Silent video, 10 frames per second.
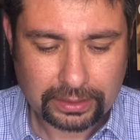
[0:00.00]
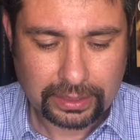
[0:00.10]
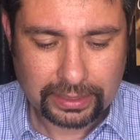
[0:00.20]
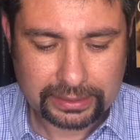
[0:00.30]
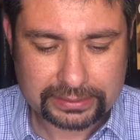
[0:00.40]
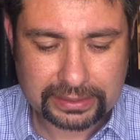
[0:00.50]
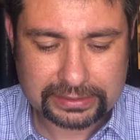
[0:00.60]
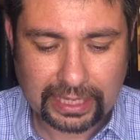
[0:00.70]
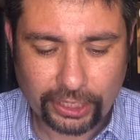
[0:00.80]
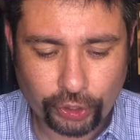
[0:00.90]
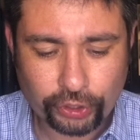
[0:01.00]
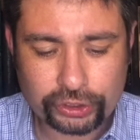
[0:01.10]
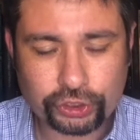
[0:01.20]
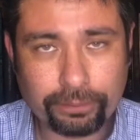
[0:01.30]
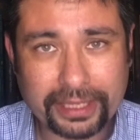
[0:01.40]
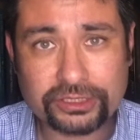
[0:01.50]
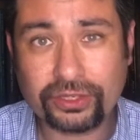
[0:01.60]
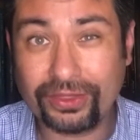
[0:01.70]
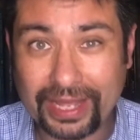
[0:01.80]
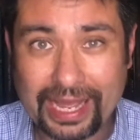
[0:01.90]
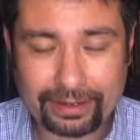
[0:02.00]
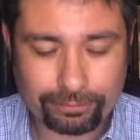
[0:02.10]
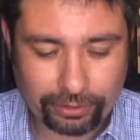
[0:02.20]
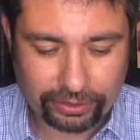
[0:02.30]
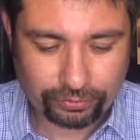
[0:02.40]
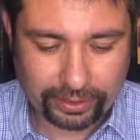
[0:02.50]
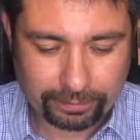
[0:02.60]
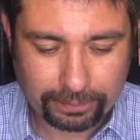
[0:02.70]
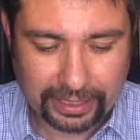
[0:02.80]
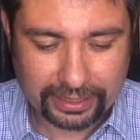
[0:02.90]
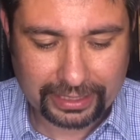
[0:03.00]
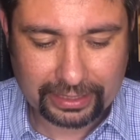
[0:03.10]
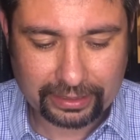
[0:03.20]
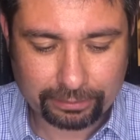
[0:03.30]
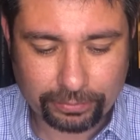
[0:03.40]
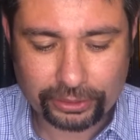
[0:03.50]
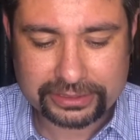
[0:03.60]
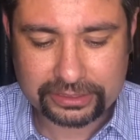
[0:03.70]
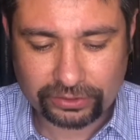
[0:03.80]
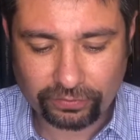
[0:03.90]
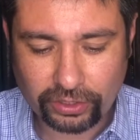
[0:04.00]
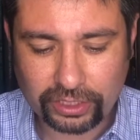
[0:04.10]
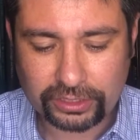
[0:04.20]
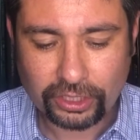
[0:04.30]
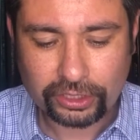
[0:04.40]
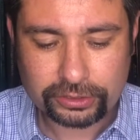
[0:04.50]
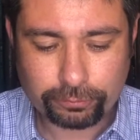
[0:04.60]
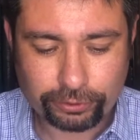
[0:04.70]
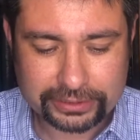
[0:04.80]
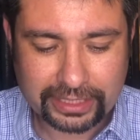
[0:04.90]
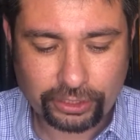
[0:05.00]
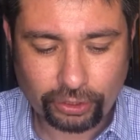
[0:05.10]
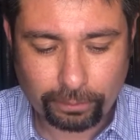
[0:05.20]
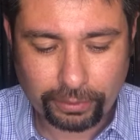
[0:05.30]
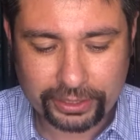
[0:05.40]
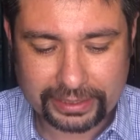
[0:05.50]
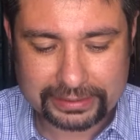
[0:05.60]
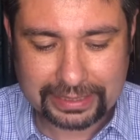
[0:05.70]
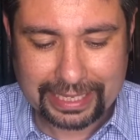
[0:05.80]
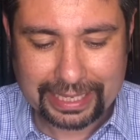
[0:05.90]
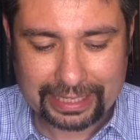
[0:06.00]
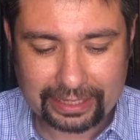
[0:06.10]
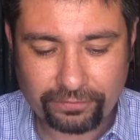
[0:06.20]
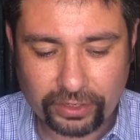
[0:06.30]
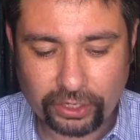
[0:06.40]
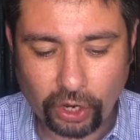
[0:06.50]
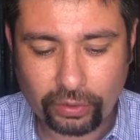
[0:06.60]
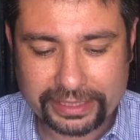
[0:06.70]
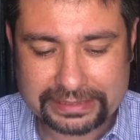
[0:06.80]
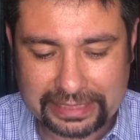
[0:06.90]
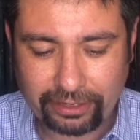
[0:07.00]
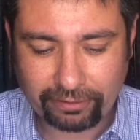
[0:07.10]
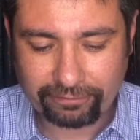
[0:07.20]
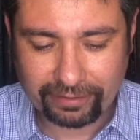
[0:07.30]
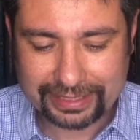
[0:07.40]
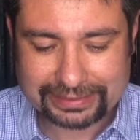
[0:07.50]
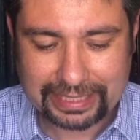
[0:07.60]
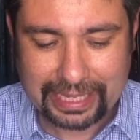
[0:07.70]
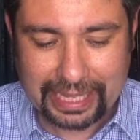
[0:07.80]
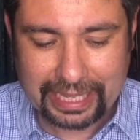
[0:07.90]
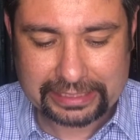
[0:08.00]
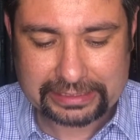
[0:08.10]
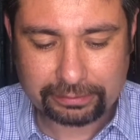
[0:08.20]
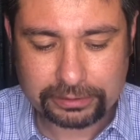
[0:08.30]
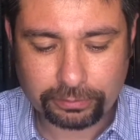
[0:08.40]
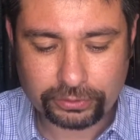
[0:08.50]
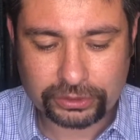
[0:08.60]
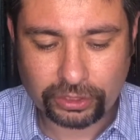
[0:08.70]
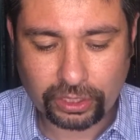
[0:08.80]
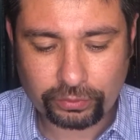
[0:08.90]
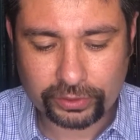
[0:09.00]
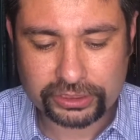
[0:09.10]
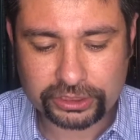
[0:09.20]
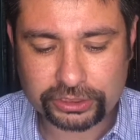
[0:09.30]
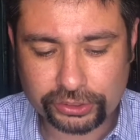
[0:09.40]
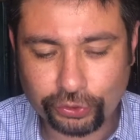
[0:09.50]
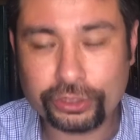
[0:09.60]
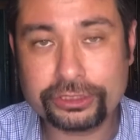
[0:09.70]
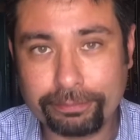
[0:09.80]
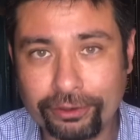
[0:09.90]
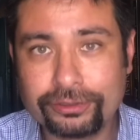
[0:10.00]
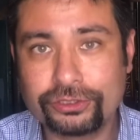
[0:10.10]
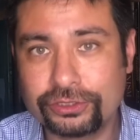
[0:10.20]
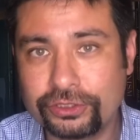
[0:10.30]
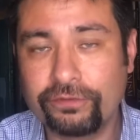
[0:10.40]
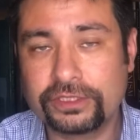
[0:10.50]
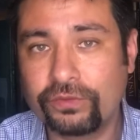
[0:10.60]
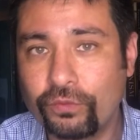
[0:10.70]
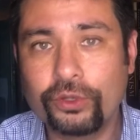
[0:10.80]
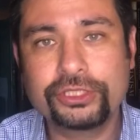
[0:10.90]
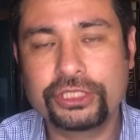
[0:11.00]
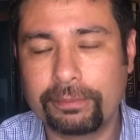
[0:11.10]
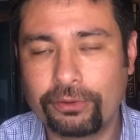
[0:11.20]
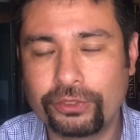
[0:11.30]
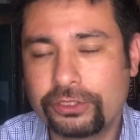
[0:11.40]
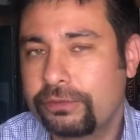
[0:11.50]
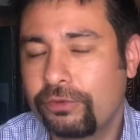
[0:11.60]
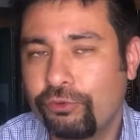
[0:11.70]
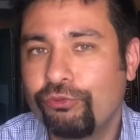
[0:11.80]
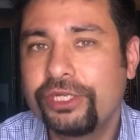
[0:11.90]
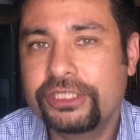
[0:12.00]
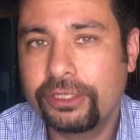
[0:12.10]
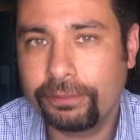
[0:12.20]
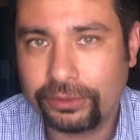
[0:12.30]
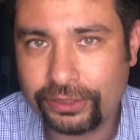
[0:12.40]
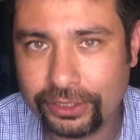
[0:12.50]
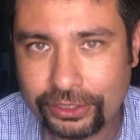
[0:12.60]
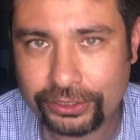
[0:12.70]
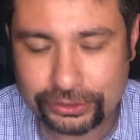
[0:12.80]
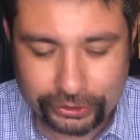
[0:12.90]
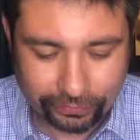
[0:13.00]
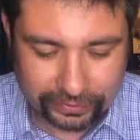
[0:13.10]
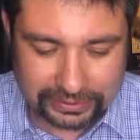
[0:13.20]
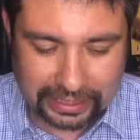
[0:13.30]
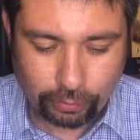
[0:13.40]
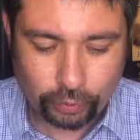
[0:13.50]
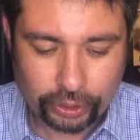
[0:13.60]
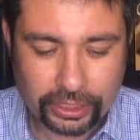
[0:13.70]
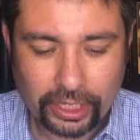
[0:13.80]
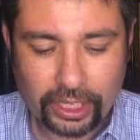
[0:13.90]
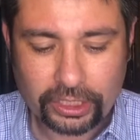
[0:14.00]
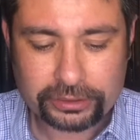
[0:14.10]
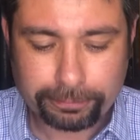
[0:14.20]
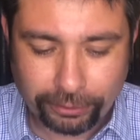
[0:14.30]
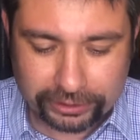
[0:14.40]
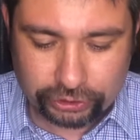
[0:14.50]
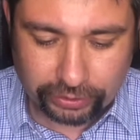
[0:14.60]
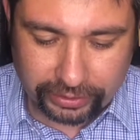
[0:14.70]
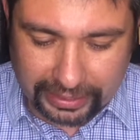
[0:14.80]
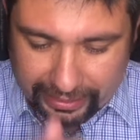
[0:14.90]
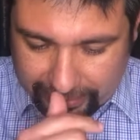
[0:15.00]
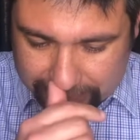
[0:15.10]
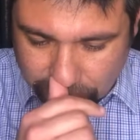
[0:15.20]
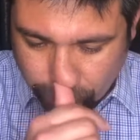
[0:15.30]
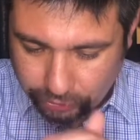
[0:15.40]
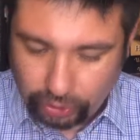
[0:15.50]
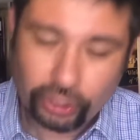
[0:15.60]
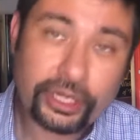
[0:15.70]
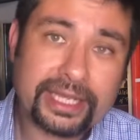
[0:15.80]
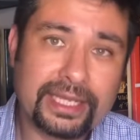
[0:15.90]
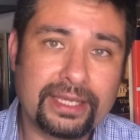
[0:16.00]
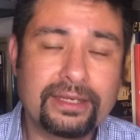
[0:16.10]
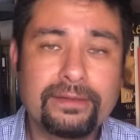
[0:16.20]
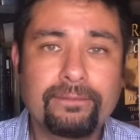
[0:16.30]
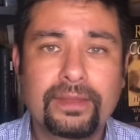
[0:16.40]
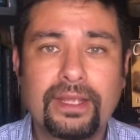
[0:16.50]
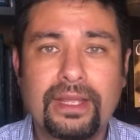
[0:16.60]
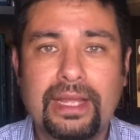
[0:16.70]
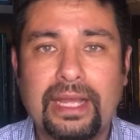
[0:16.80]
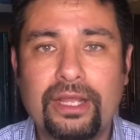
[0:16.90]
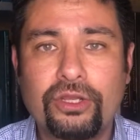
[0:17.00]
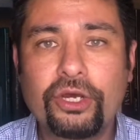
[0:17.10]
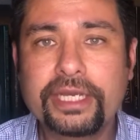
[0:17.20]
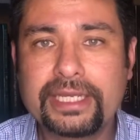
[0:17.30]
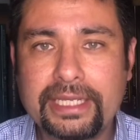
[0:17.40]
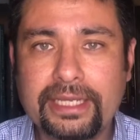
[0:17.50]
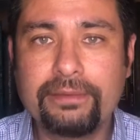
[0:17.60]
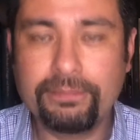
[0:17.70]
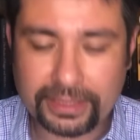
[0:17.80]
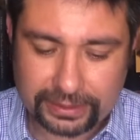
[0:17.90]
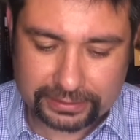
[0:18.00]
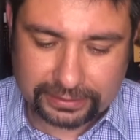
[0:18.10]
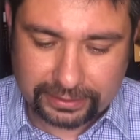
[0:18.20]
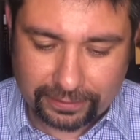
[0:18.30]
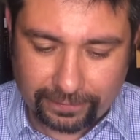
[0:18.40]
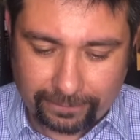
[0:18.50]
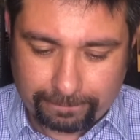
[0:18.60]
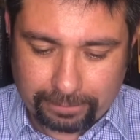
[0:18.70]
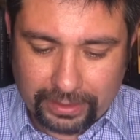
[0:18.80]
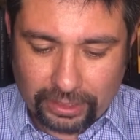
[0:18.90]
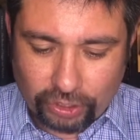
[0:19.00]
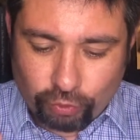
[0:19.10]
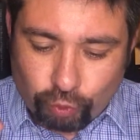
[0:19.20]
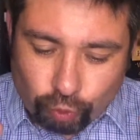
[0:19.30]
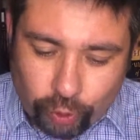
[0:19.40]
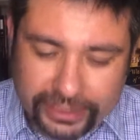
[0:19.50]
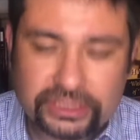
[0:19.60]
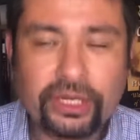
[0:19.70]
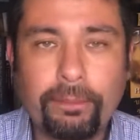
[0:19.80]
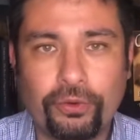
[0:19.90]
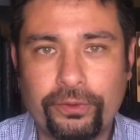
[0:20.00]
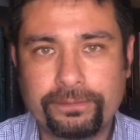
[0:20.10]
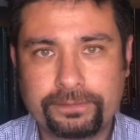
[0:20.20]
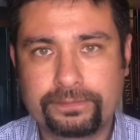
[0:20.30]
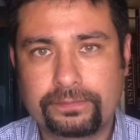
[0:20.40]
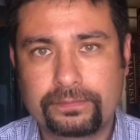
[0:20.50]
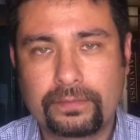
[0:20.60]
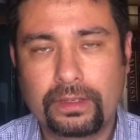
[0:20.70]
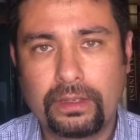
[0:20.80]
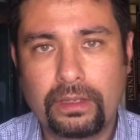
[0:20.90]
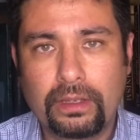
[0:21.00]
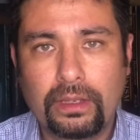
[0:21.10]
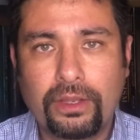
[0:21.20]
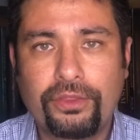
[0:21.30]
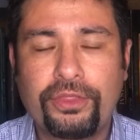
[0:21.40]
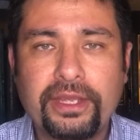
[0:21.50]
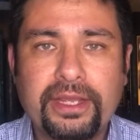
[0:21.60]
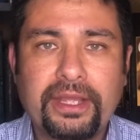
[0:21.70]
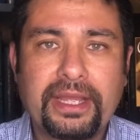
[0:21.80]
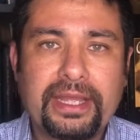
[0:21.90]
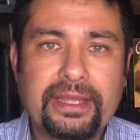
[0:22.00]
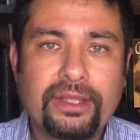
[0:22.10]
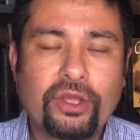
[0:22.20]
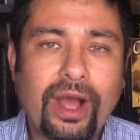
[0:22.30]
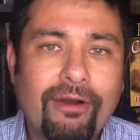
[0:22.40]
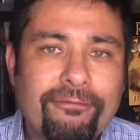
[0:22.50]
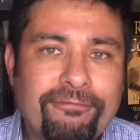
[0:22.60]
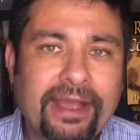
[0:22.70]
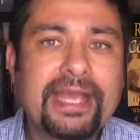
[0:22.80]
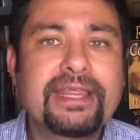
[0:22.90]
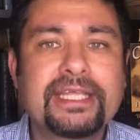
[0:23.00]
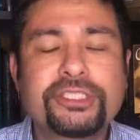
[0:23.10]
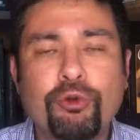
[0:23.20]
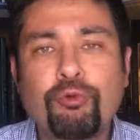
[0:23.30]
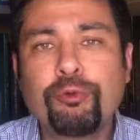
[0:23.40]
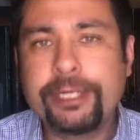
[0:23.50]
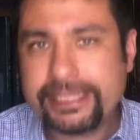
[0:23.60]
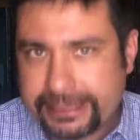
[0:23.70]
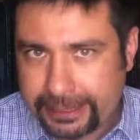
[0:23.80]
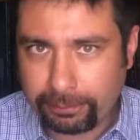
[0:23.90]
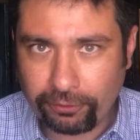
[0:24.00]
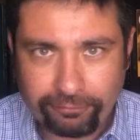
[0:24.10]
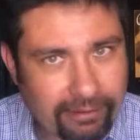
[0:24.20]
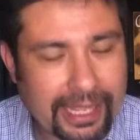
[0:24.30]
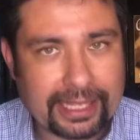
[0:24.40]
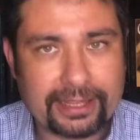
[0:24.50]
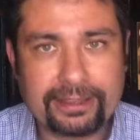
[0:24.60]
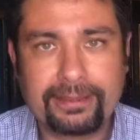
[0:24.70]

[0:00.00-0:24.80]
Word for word: And it says, I urge you, based on that, brethren, by the mercies of God, to present your bodies a living and holy sacrifice acceptable to God, which is your spiritual service of worship or your reasonable service. That word spiritual there is the word logiken, and logiken means reasonable the, our faith is a reasonable faith